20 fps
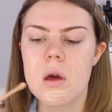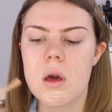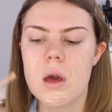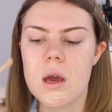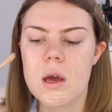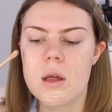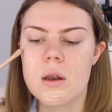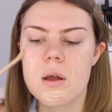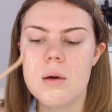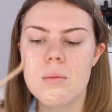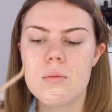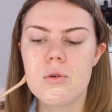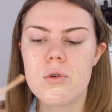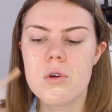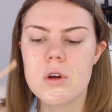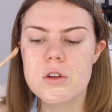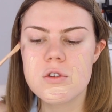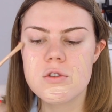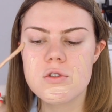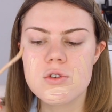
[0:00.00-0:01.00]
And I'm
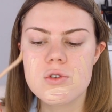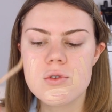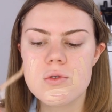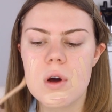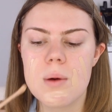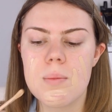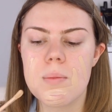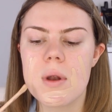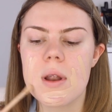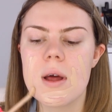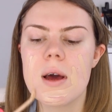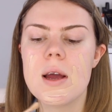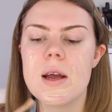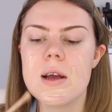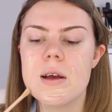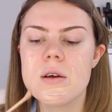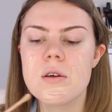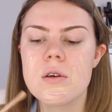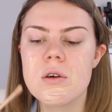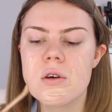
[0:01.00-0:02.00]
going to
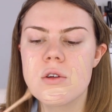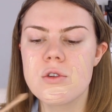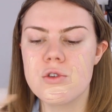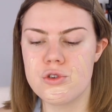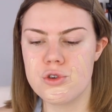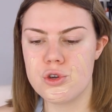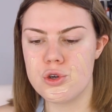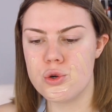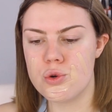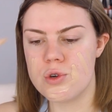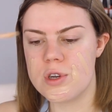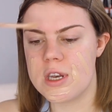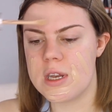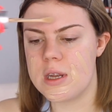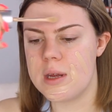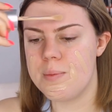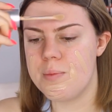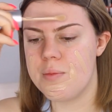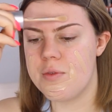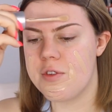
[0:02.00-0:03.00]
apply two
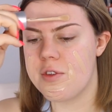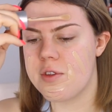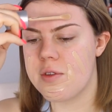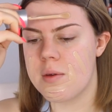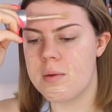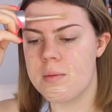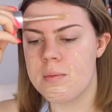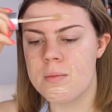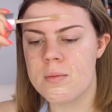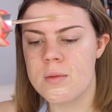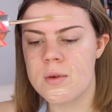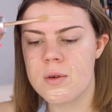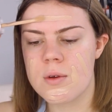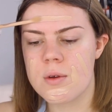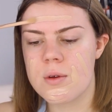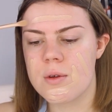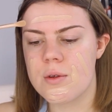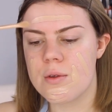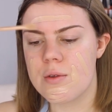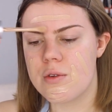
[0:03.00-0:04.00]
dips
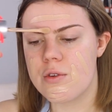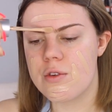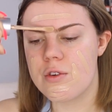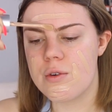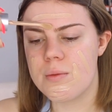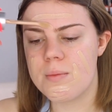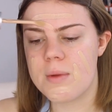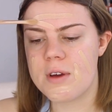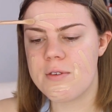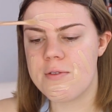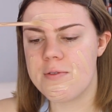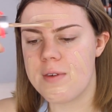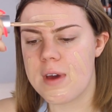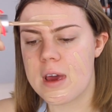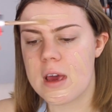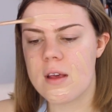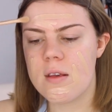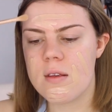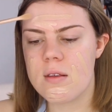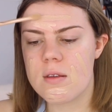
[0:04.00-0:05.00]
to my
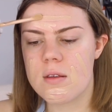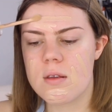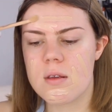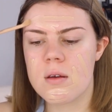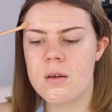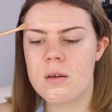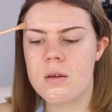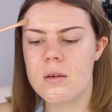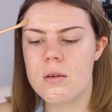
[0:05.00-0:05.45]
face